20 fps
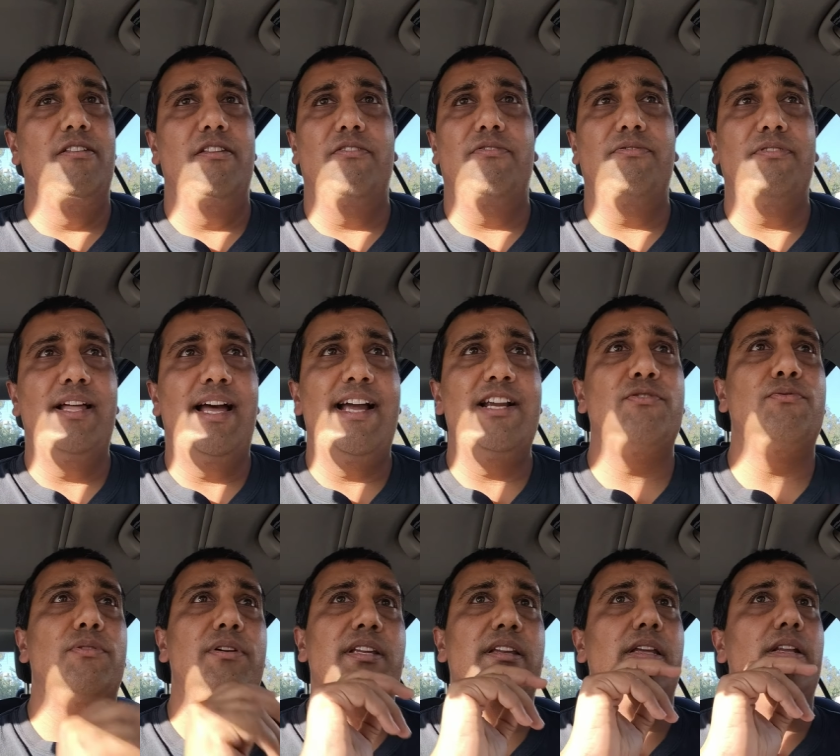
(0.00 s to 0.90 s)
of the
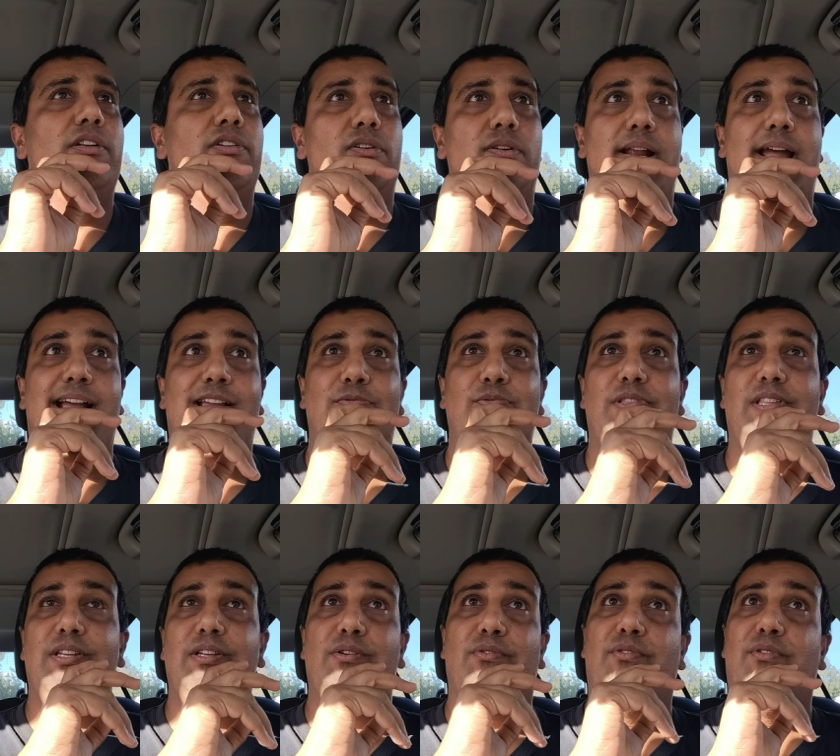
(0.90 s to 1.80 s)
flash where he interacts
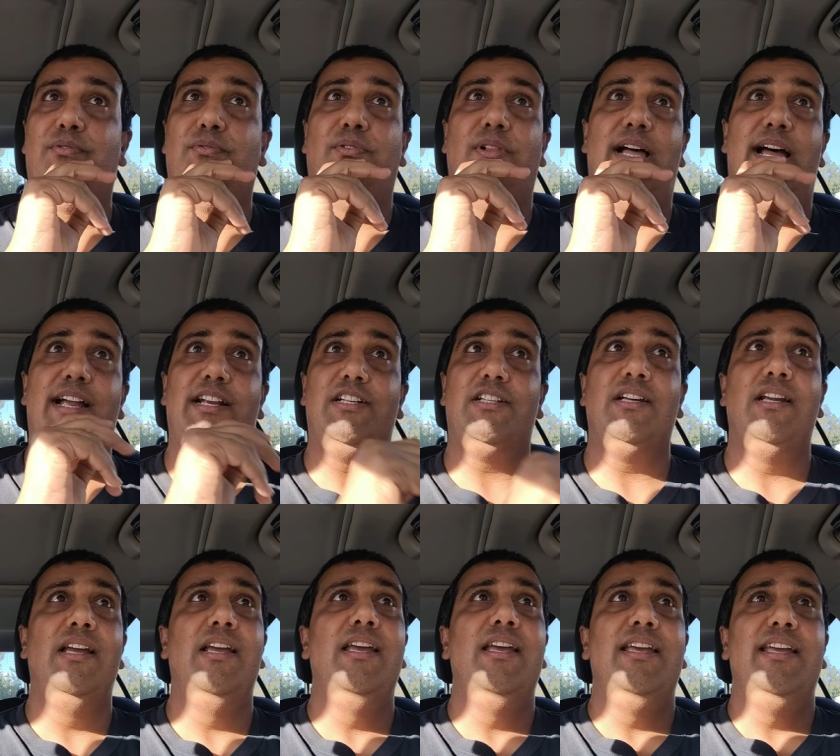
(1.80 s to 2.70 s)
with the different flash
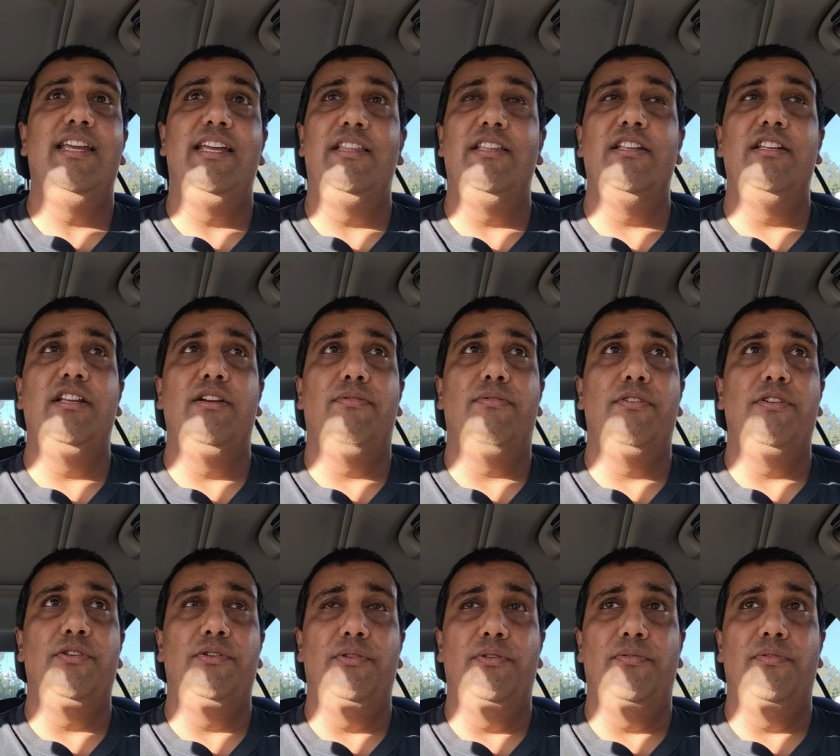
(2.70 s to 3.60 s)
in the
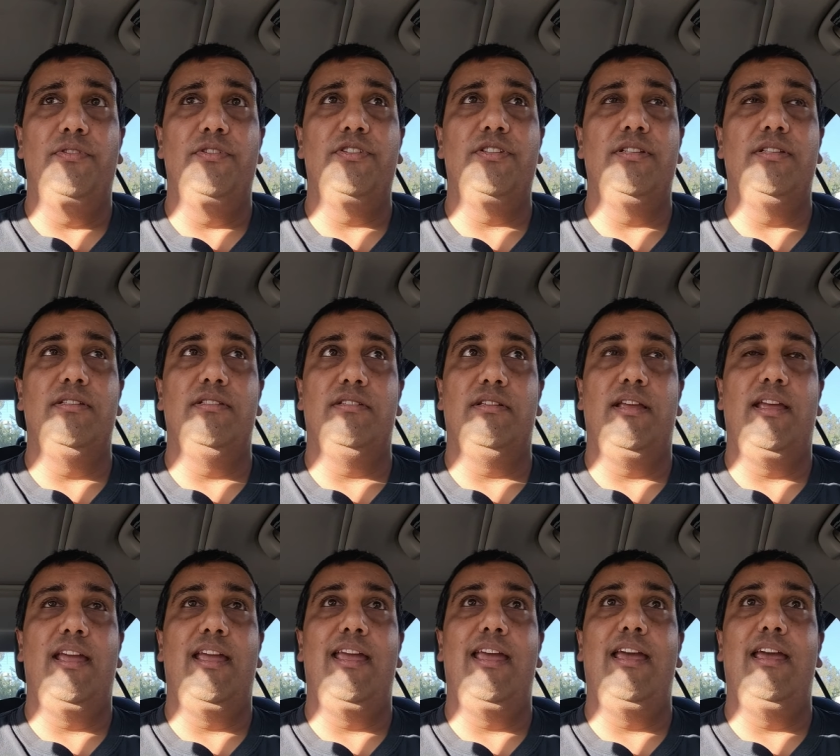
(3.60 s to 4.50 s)
different universes
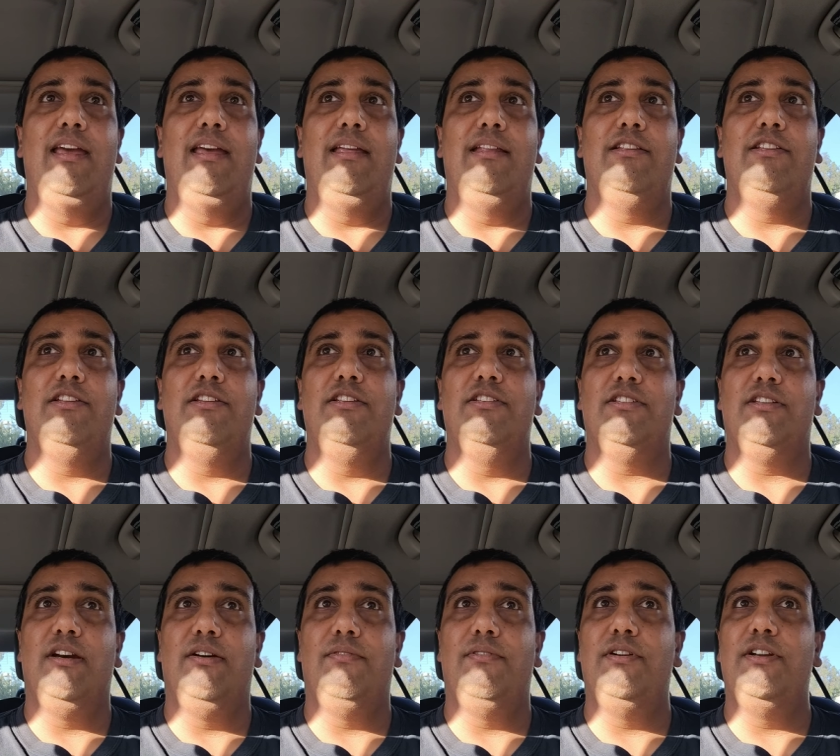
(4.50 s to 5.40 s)
and to
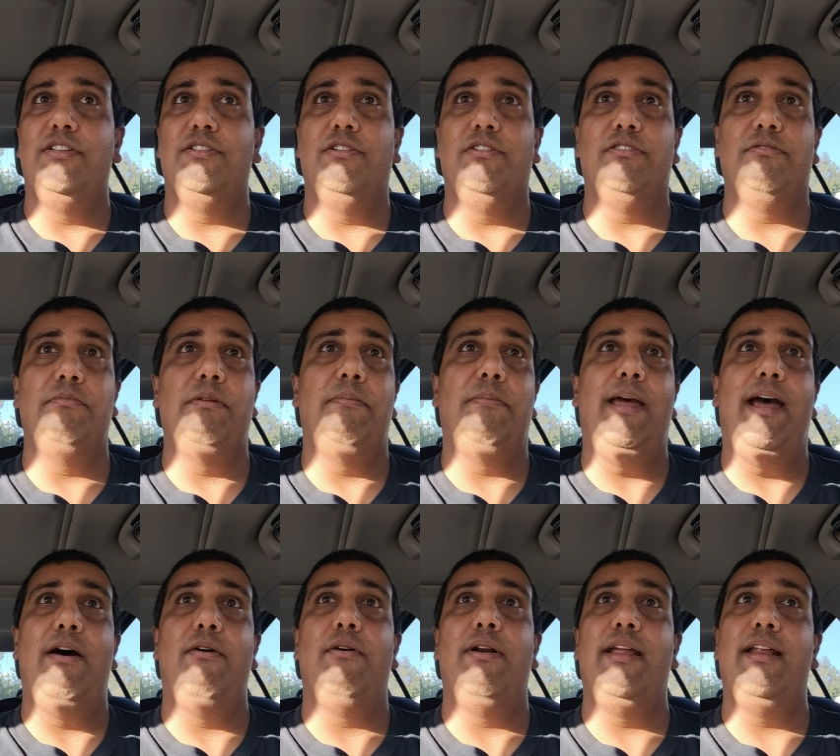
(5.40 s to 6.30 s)
discover his ultimate
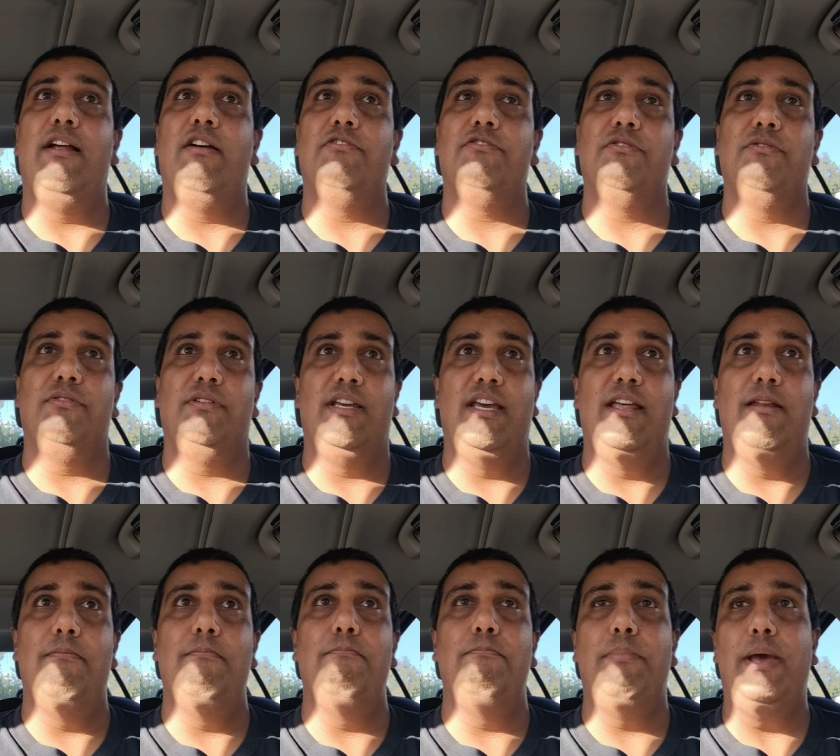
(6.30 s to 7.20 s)
power and also
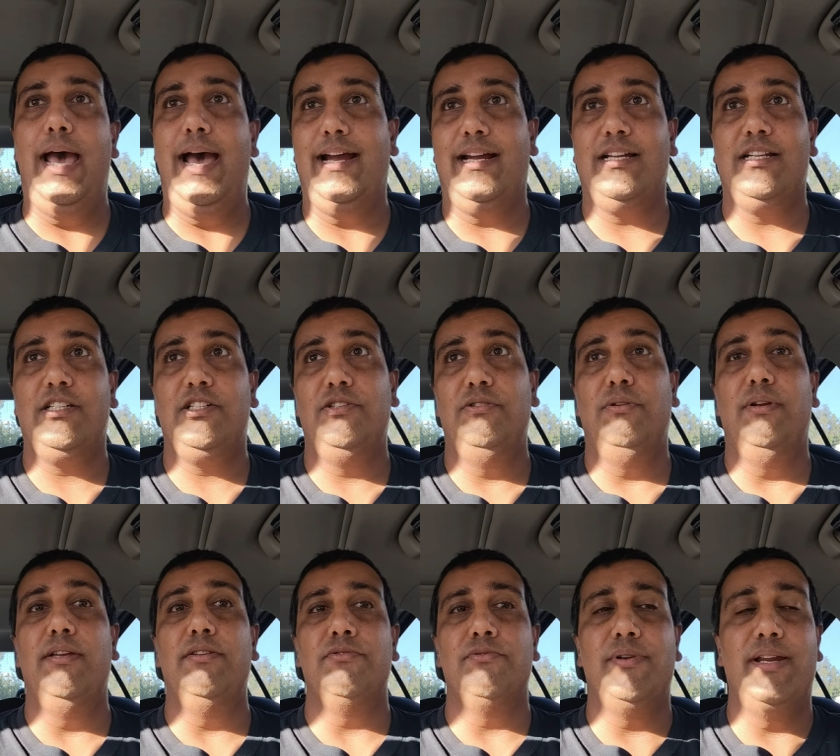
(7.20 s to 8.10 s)
get back to
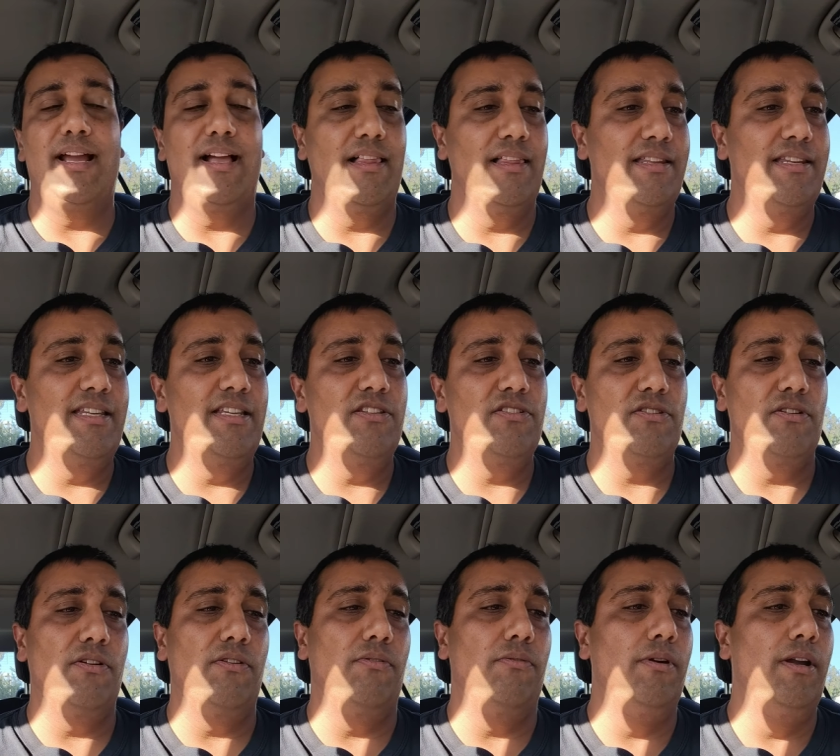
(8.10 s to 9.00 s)
his reality
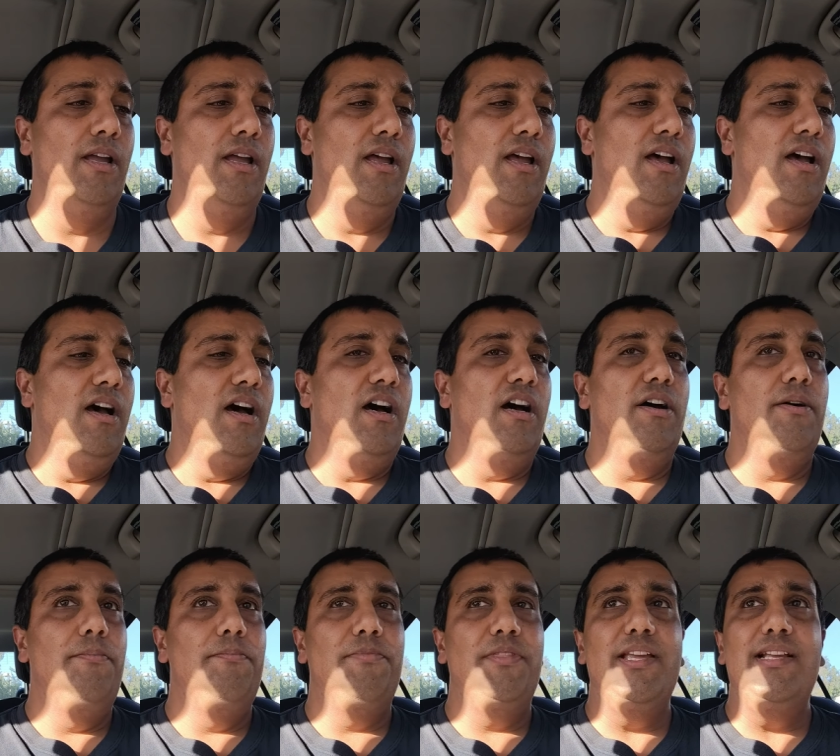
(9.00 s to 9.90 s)
so
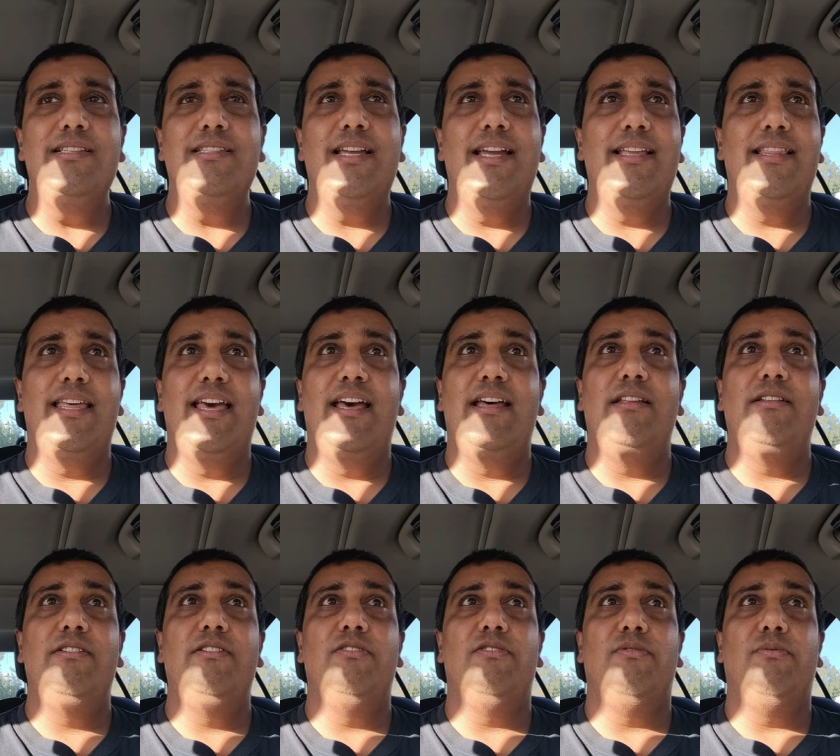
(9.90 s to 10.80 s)
um, things like
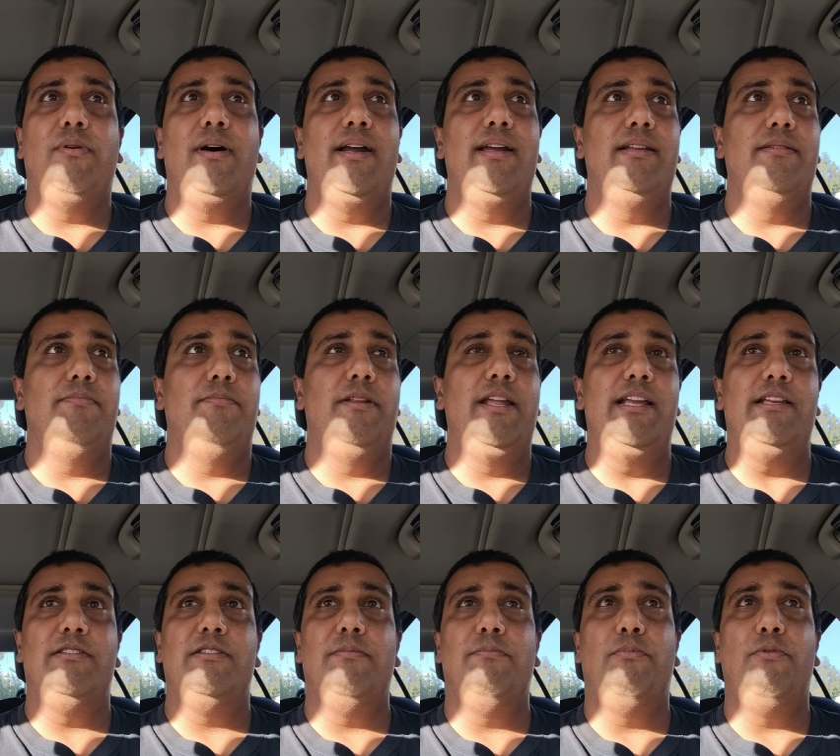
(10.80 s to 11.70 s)
that are why it
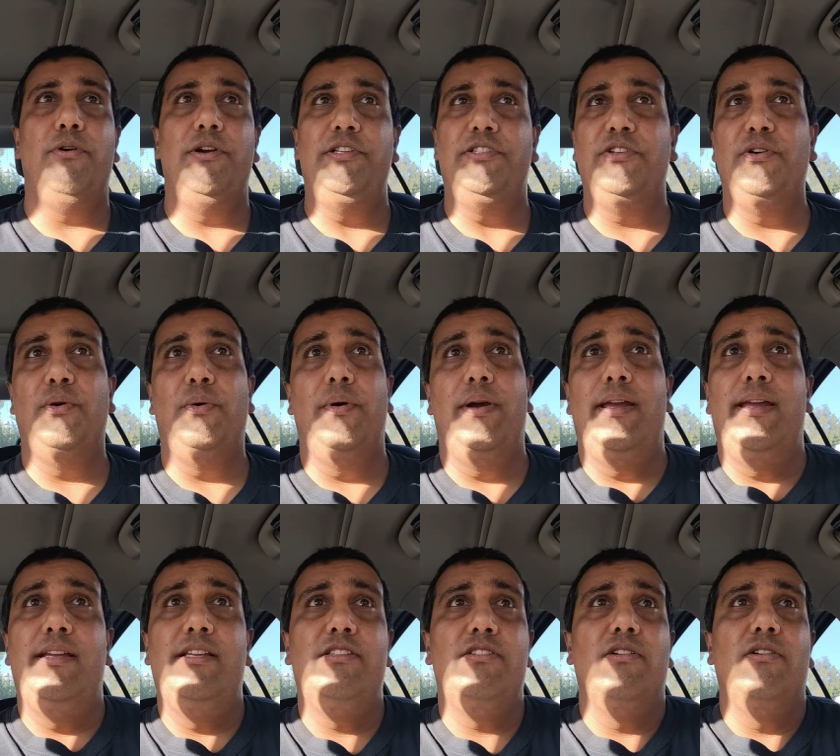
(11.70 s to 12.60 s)
takes some points
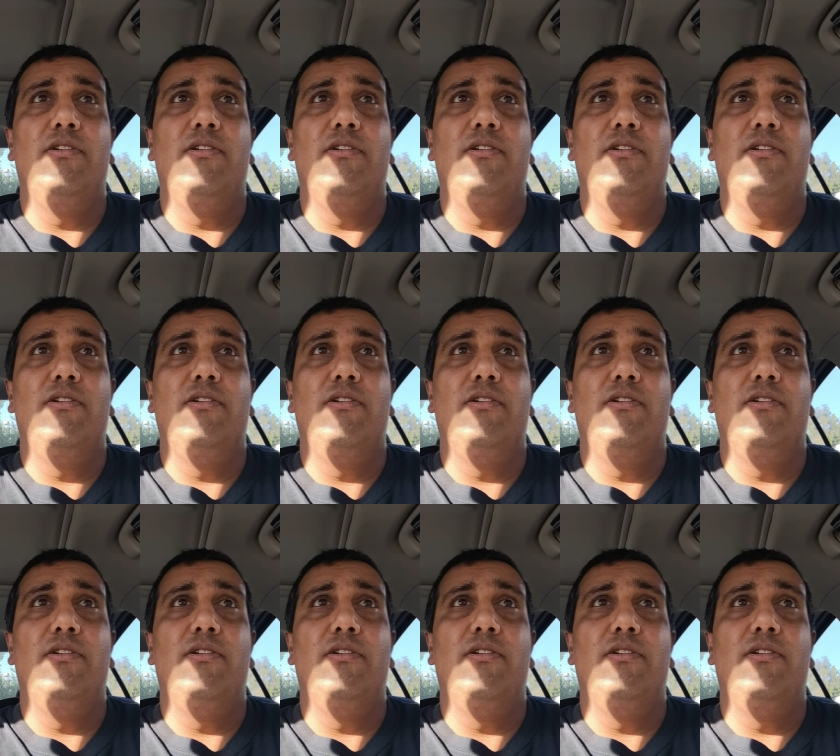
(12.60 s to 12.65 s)
away